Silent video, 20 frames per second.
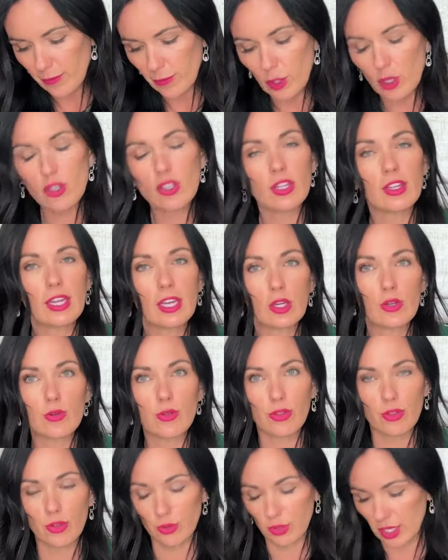Usually they do
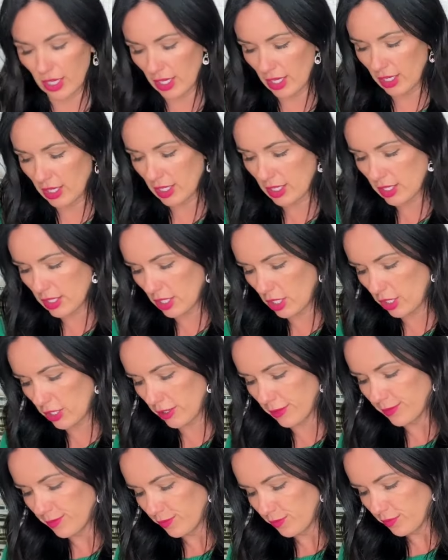three in the
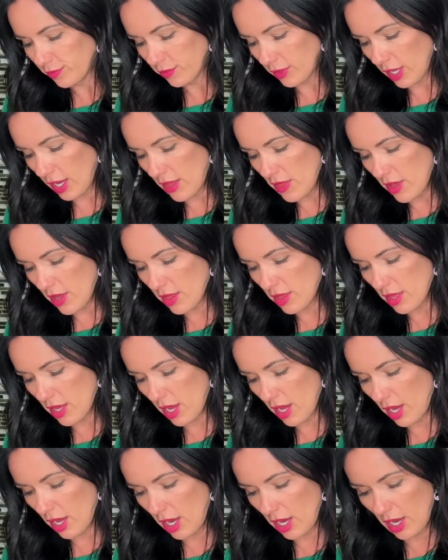center and then
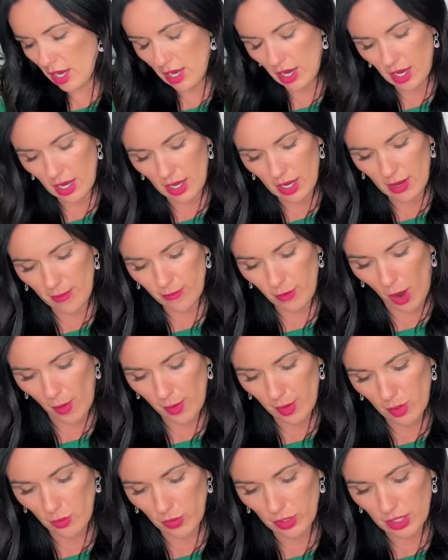they um, pop
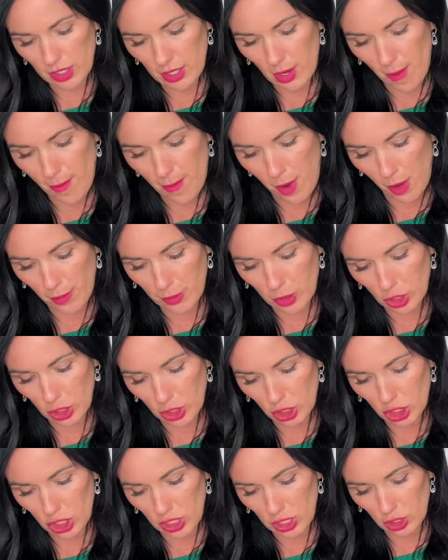it with some Parmesan
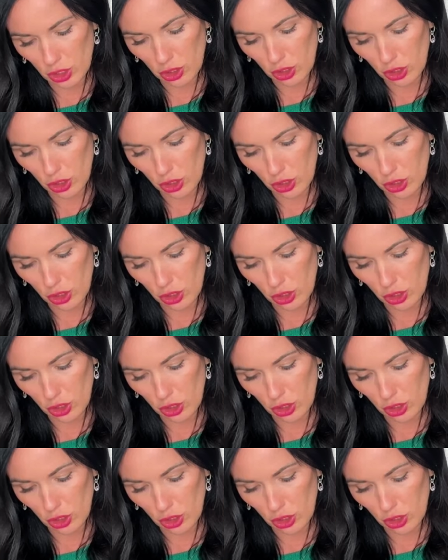cheese.